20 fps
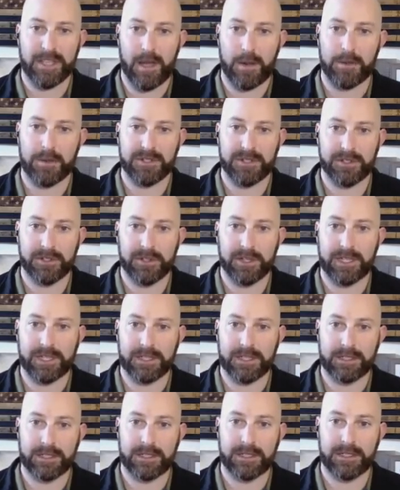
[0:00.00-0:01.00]
opportunity,
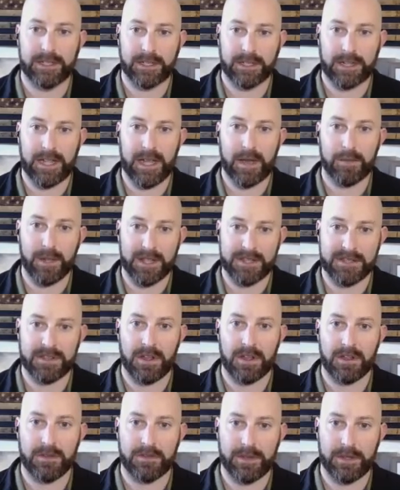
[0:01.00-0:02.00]
and God bless
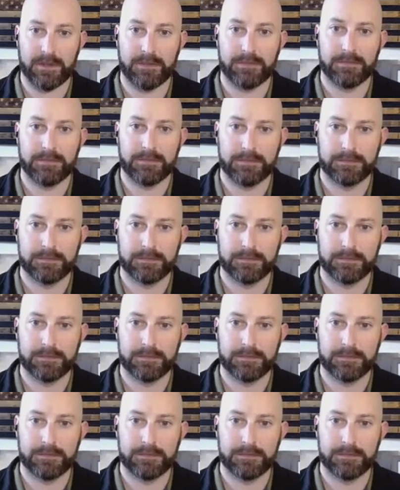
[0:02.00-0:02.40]
all of you.